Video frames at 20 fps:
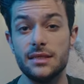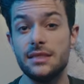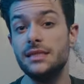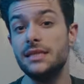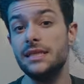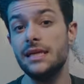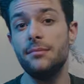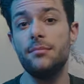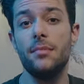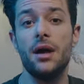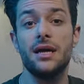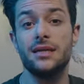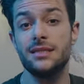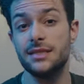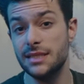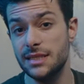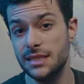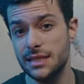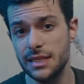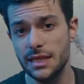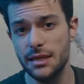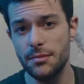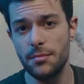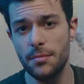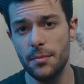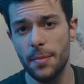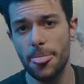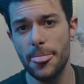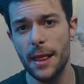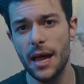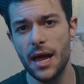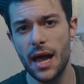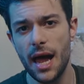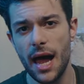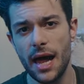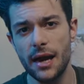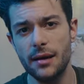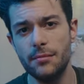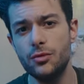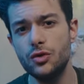the Sleep Mask Slim had a